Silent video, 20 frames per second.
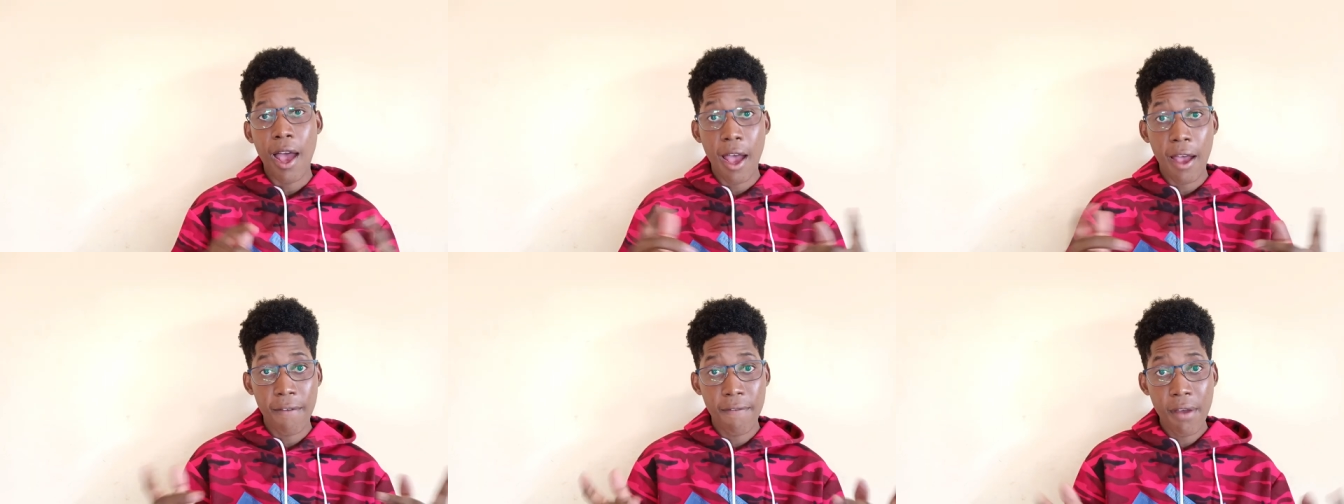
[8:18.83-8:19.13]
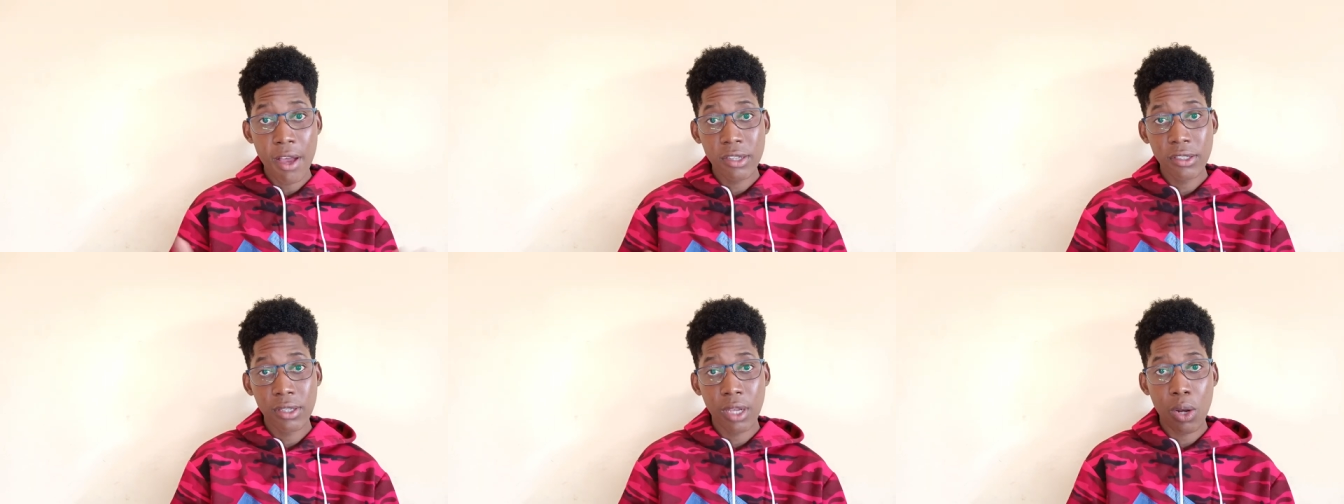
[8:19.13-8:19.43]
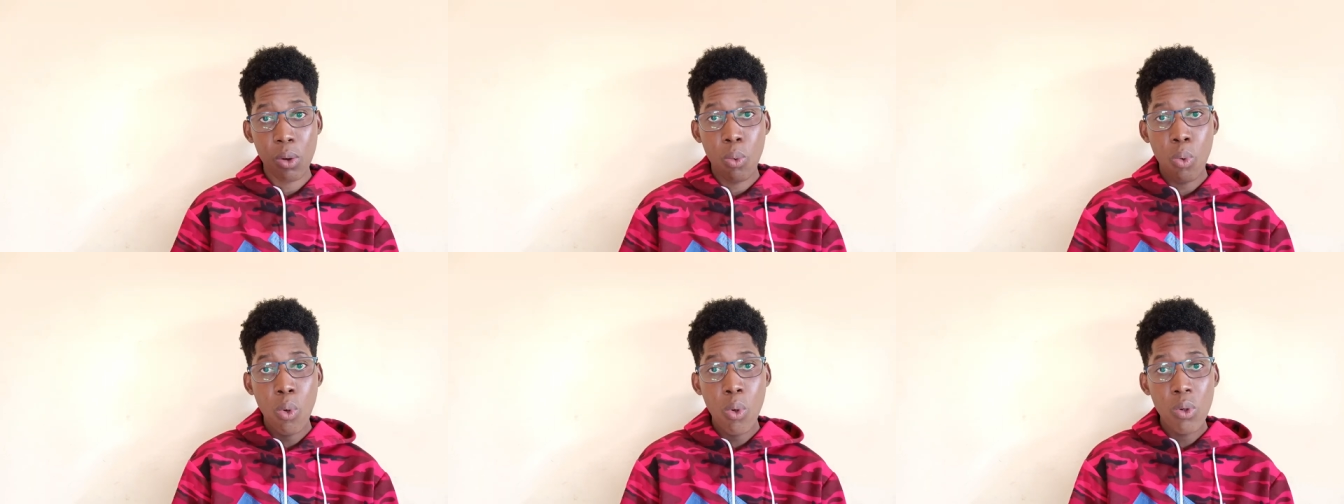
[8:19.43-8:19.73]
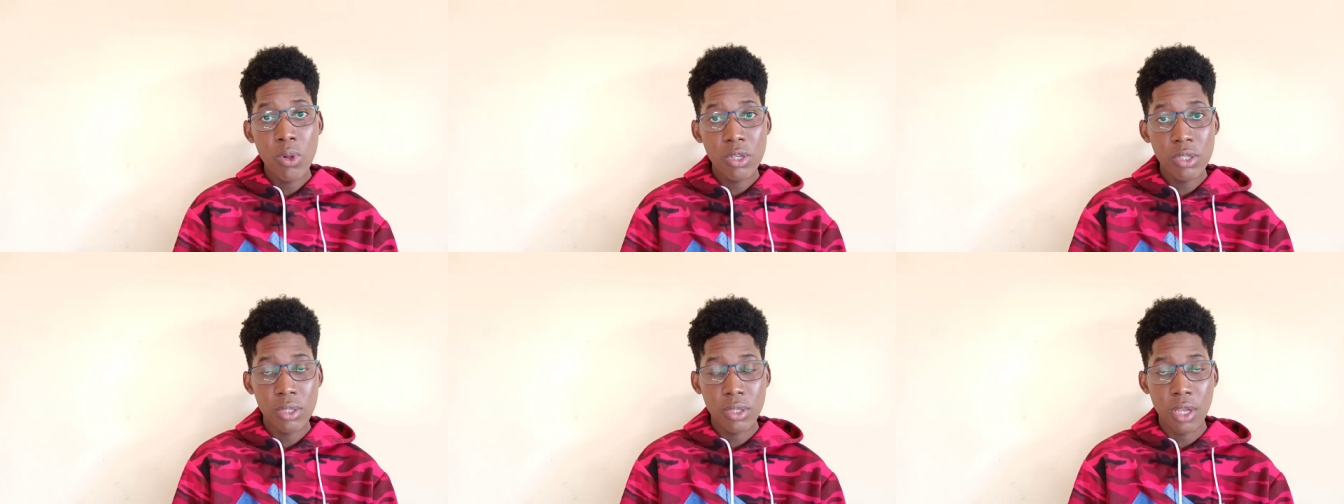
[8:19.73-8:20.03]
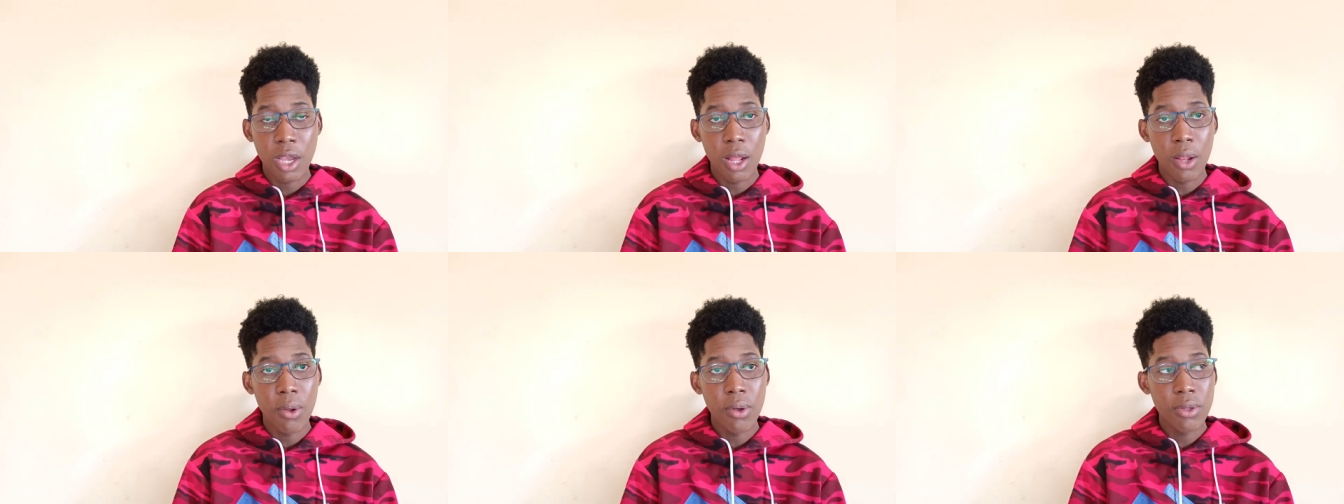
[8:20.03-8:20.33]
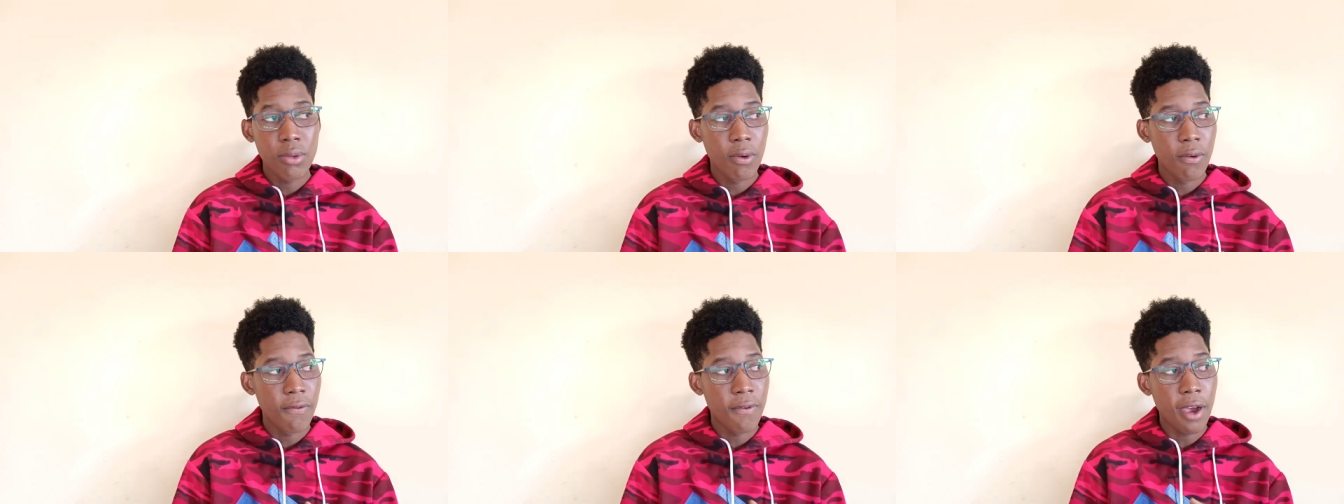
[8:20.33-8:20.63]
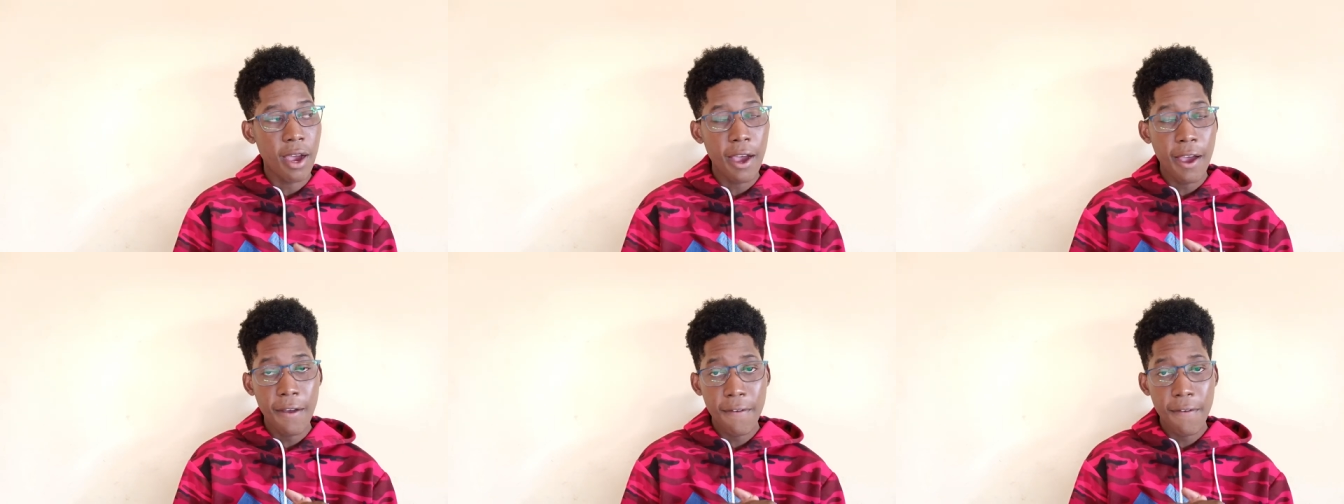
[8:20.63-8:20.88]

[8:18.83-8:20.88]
i've actually watched a lot of